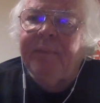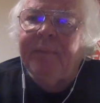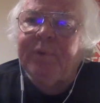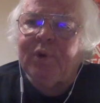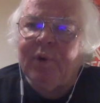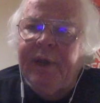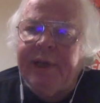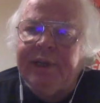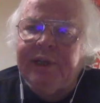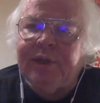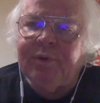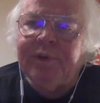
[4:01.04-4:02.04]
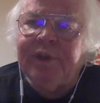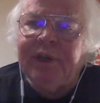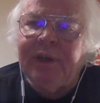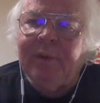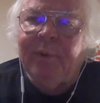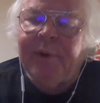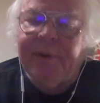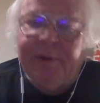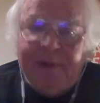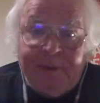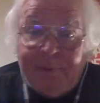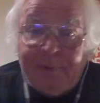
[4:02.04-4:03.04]
traced to see whether
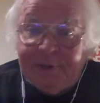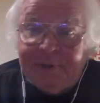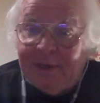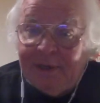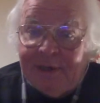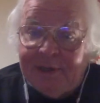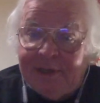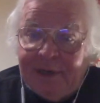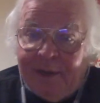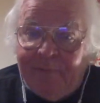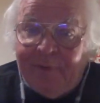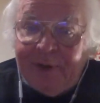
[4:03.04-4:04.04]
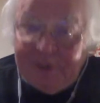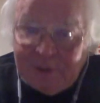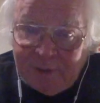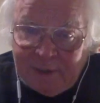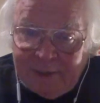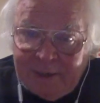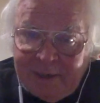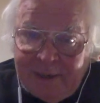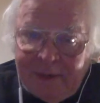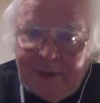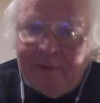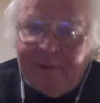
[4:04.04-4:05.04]
that person is
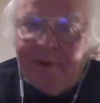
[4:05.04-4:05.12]
self-isolating and